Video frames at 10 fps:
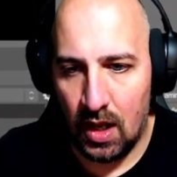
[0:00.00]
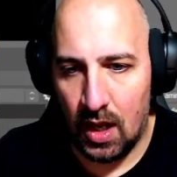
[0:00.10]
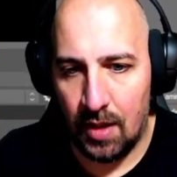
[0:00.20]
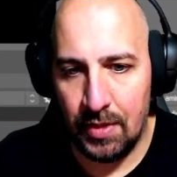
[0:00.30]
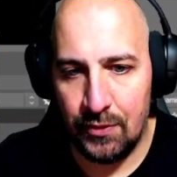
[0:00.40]

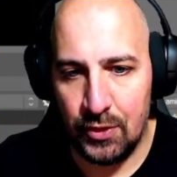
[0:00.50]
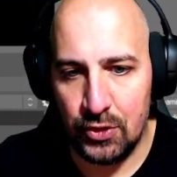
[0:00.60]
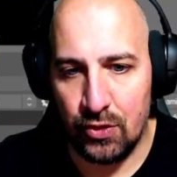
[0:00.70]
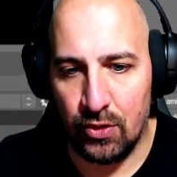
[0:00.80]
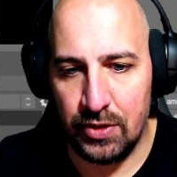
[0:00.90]
If you
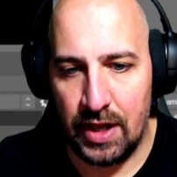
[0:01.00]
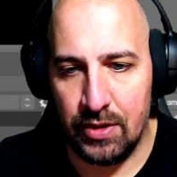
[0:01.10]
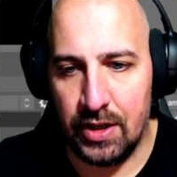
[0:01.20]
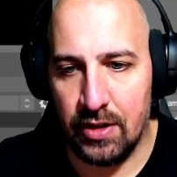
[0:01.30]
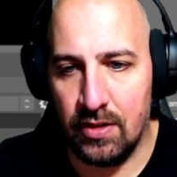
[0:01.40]
scroll down
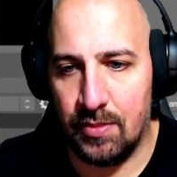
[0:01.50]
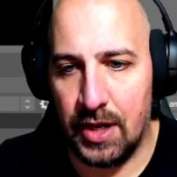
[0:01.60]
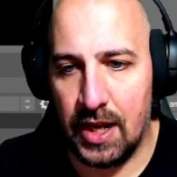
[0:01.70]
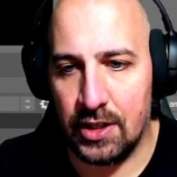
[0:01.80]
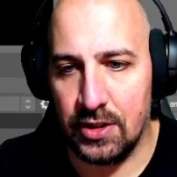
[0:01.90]
here, I'm going to
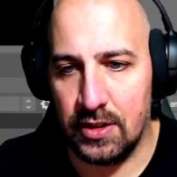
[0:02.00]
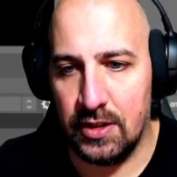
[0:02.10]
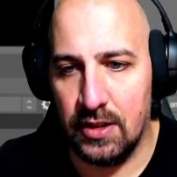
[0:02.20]
actually